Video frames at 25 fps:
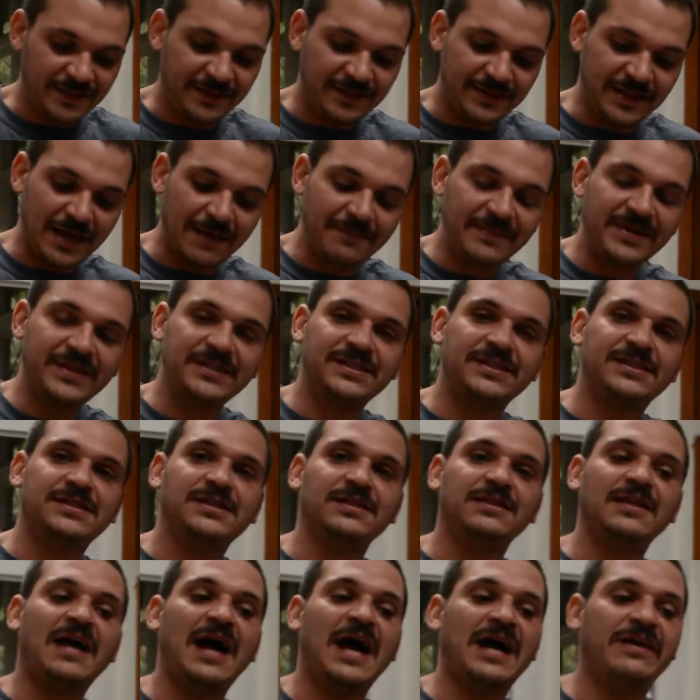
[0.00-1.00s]
That means it's
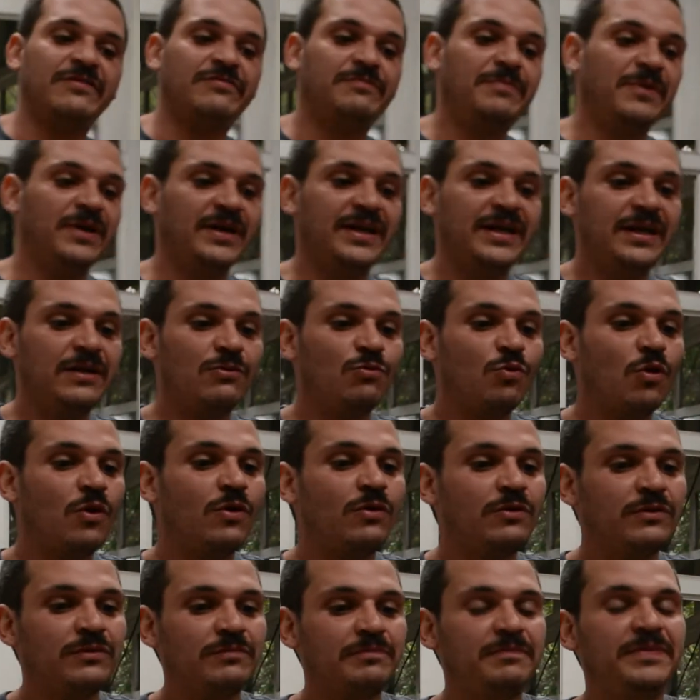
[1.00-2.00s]
alive, but it
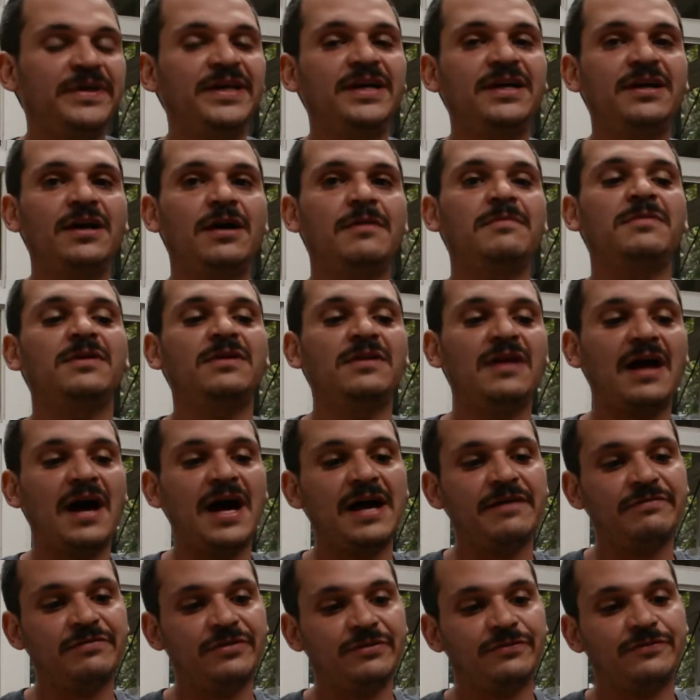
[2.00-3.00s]
won't become
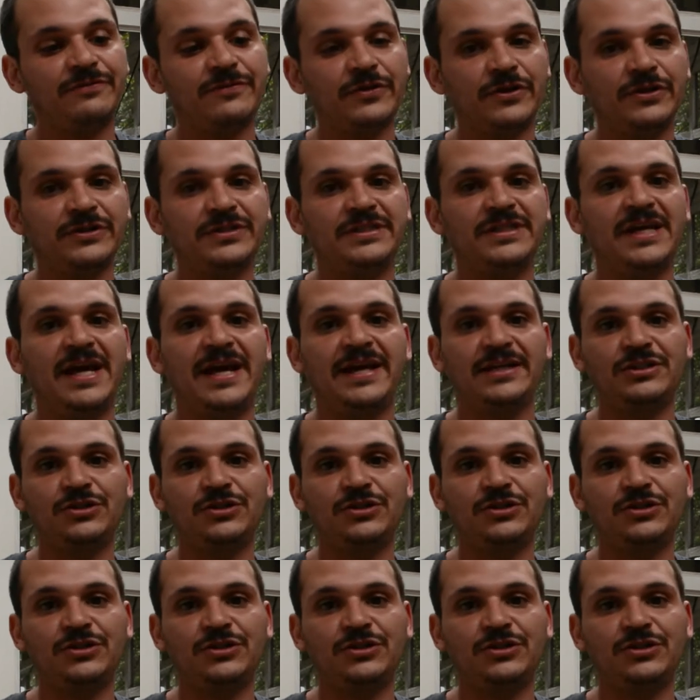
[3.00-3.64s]
alive the first day.